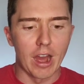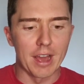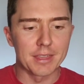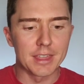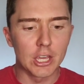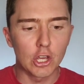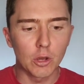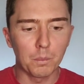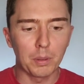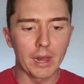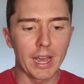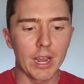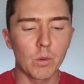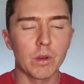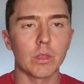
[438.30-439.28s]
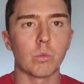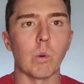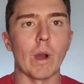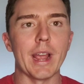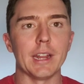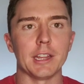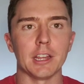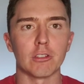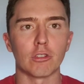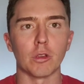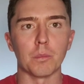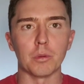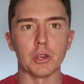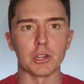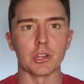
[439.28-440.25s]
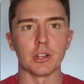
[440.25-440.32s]
I think you're playing with weight
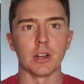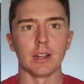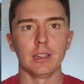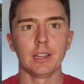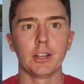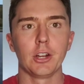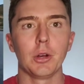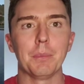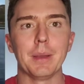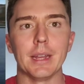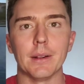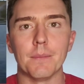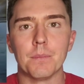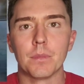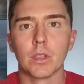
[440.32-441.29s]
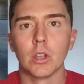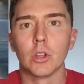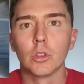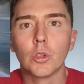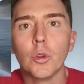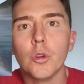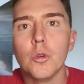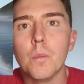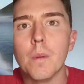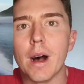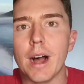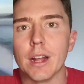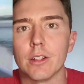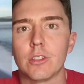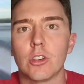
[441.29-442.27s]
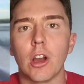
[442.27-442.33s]
distribution a little bit too
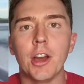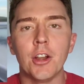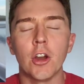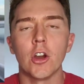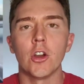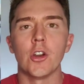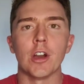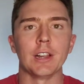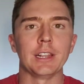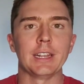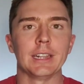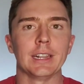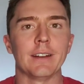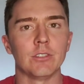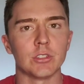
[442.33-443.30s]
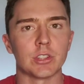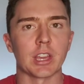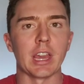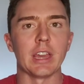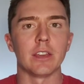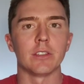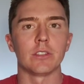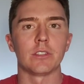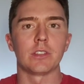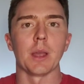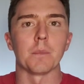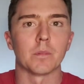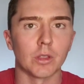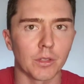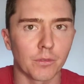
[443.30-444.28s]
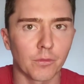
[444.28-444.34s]
much. I know elite level skiers
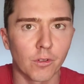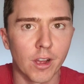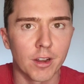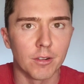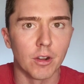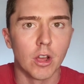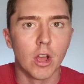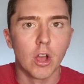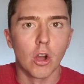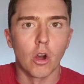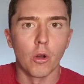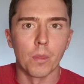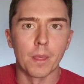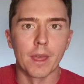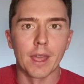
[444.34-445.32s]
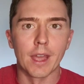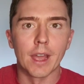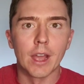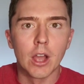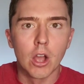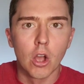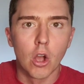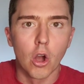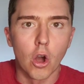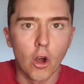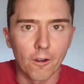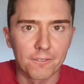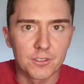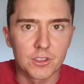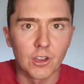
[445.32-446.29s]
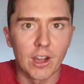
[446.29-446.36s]
step to the front on their
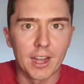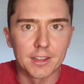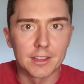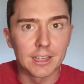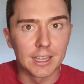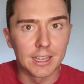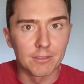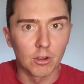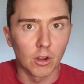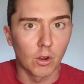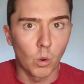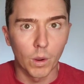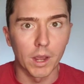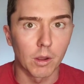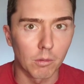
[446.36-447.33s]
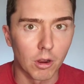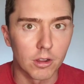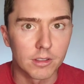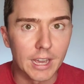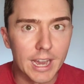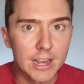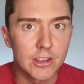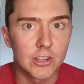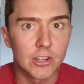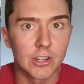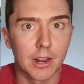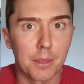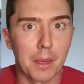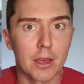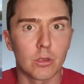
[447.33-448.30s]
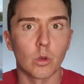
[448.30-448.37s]
offside to give a quick rotation,
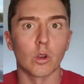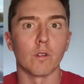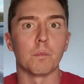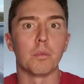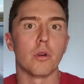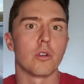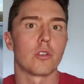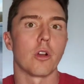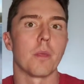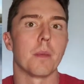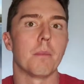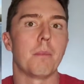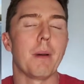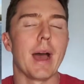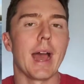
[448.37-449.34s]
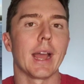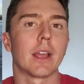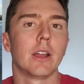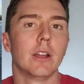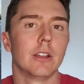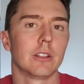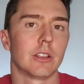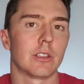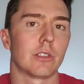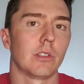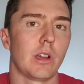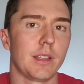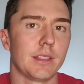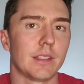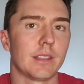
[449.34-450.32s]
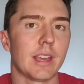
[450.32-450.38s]
and they sort of push on the back to
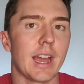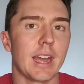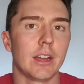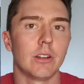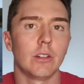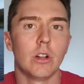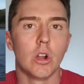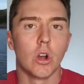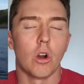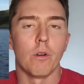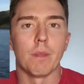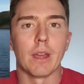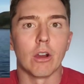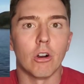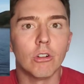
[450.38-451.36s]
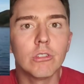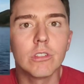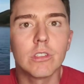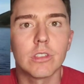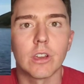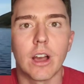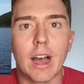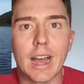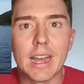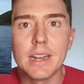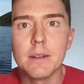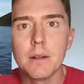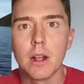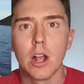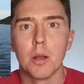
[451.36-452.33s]
slide the tail on their onside.